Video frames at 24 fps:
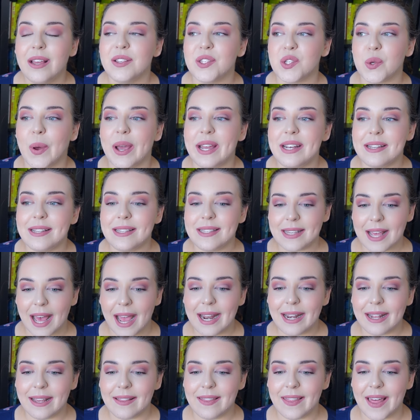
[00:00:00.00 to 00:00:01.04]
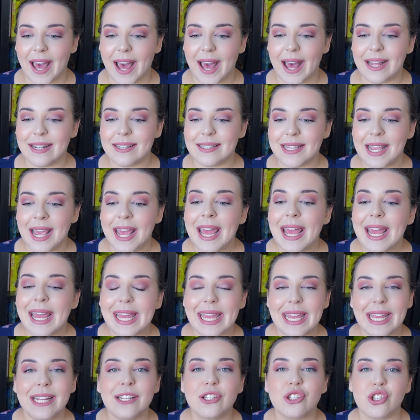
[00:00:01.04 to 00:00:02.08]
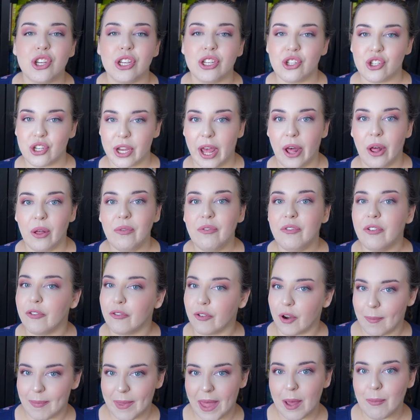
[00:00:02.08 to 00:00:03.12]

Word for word: So I decided that each shelf from